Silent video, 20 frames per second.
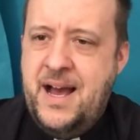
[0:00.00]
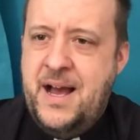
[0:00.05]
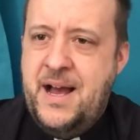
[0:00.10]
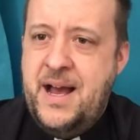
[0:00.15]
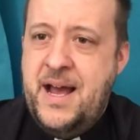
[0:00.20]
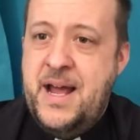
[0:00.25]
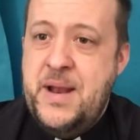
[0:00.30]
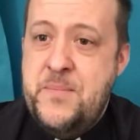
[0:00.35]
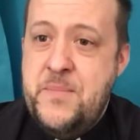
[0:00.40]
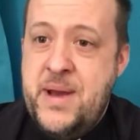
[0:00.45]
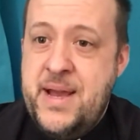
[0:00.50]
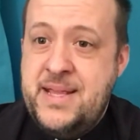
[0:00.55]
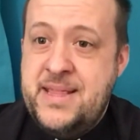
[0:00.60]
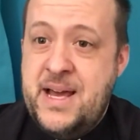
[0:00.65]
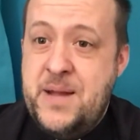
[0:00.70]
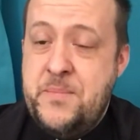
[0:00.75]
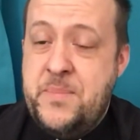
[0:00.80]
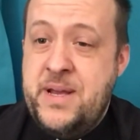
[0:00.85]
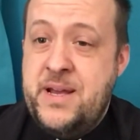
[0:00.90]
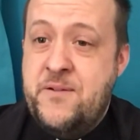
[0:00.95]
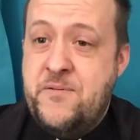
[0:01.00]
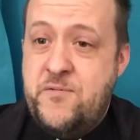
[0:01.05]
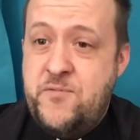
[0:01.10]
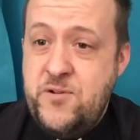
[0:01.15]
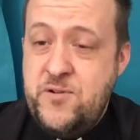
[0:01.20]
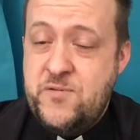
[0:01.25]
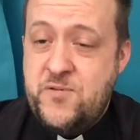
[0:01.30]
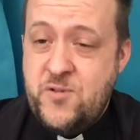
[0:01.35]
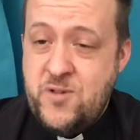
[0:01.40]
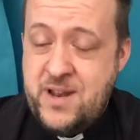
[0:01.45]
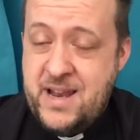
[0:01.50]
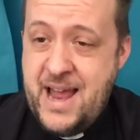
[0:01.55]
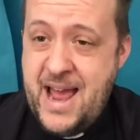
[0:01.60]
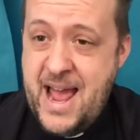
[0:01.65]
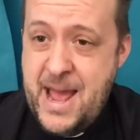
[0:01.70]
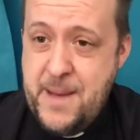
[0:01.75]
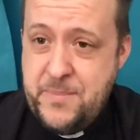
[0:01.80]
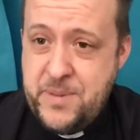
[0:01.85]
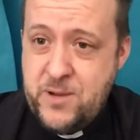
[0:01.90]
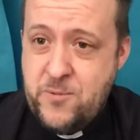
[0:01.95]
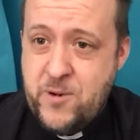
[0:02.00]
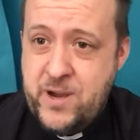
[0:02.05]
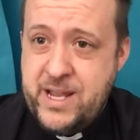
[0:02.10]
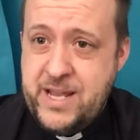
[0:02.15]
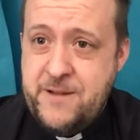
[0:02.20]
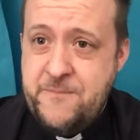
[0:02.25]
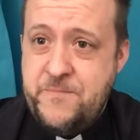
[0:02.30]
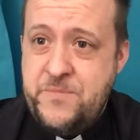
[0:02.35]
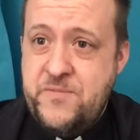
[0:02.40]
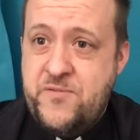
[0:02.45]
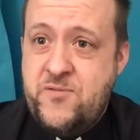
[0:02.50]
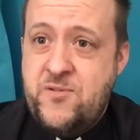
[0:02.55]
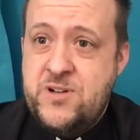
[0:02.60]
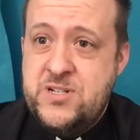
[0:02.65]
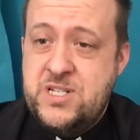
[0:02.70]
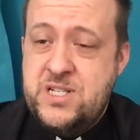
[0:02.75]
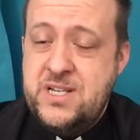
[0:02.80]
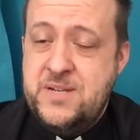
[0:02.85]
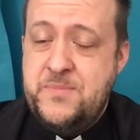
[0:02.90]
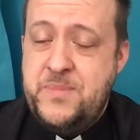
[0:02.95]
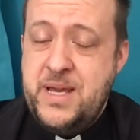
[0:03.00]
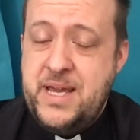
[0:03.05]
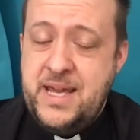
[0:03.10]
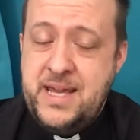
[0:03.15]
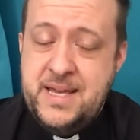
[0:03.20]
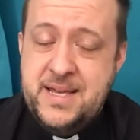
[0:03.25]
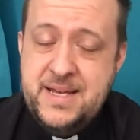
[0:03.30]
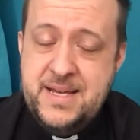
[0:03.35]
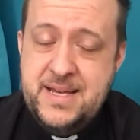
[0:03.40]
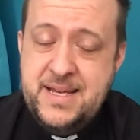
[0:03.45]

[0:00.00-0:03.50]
And may that be a fruitful and a happy way for us to be